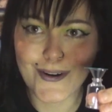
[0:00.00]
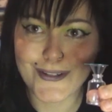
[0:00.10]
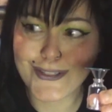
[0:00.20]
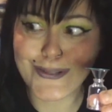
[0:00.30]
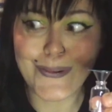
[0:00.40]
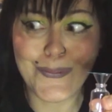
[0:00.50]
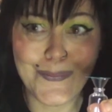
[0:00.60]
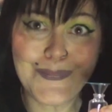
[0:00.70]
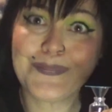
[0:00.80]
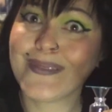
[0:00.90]
So
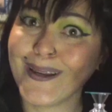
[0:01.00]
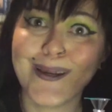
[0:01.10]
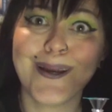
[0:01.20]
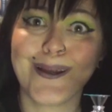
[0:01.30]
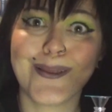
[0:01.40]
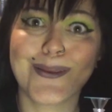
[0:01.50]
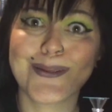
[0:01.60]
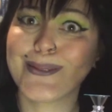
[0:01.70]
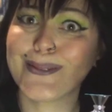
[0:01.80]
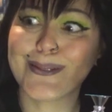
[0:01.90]
this
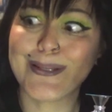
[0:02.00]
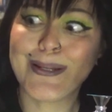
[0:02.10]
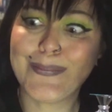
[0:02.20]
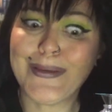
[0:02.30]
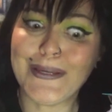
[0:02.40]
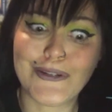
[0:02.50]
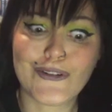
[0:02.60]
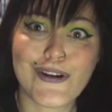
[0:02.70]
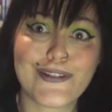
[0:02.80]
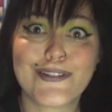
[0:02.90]
is gonna be
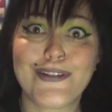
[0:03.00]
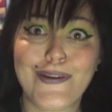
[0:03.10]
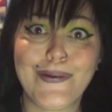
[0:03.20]
interesting.